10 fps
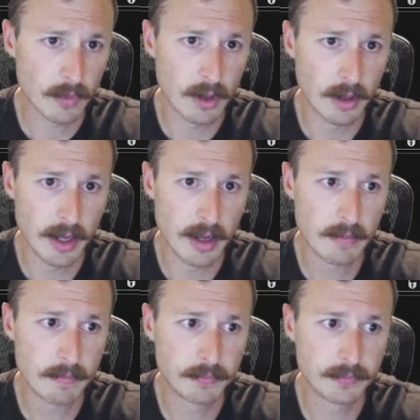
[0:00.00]
Okay,
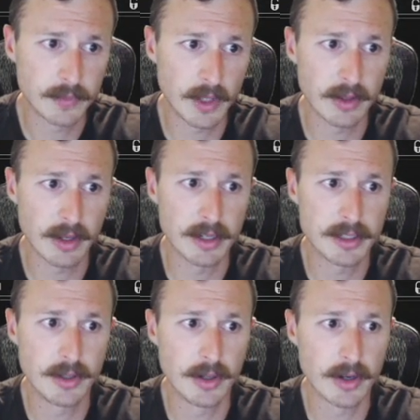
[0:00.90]
then they're going to
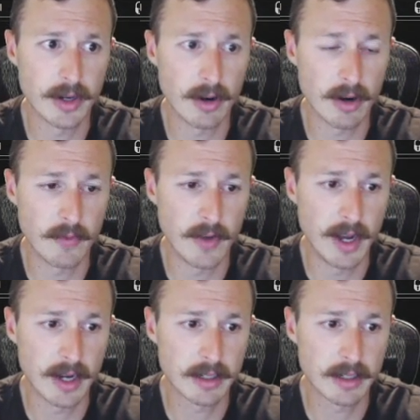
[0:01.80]
tutor an artifact.